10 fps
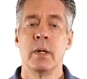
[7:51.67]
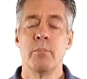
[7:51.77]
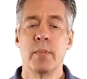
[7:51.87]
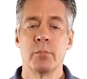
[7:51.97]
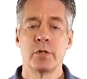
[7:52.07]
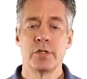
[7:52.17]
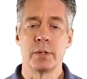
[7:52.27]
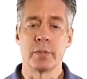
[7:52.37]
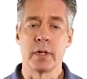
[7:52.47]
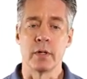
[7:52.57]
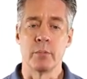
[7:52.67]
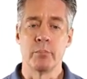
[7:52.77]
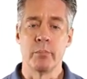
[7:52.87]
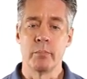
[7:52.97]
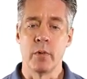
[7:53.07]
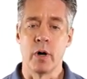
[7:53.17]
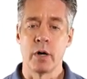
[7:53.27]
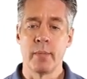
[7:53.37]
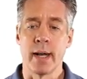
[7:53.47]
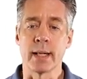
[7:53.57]
Membership can
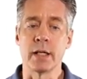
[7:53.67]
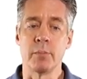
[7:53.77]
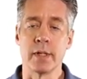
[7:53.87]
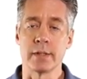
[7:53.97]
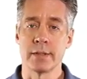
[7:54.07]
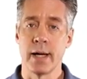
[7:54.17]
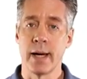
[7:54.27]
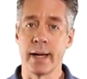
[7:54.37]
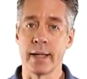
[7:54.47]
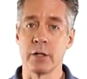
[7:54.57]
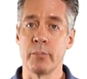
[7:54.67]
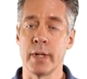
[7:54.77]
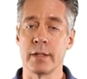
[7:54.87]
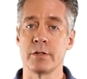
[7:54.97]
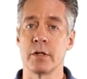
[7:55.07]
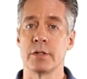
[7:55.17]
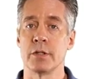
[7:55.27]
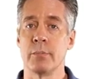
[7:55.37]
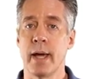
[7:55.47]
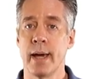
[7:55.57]
automatically be assigned based on
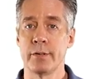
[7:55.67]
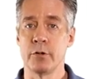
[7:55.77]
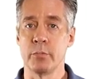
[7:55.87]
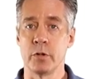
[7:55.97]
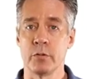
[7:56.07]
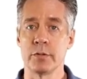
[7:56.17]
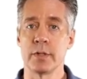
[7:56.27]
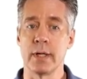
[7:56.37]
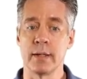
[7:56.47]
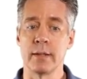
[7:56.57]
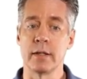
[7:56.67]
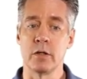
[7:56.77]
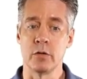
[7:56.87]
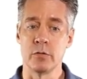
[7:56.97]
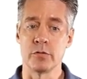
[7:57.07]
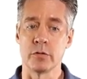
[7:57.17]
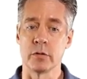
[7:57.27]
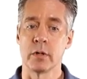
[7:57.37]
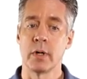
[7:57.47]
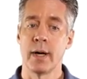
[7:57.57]
some attributes in the
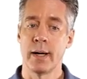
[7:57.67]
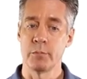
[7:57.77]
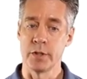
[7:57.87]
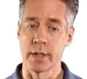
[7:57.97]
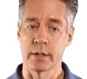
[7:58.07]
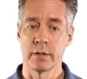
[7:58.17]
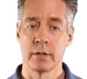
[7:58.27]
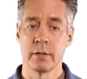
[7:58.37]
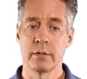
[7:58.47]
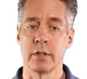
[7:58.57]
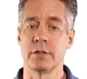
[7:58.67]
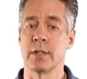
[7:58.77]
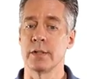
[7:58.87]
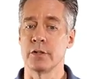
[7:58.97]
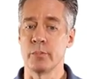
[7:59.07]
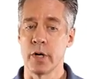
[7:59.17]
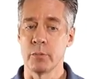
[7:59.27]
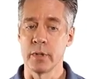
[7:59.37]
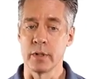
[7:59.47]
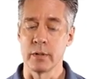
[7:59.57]
user object, such as
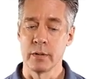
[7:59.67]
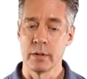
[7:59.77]
department.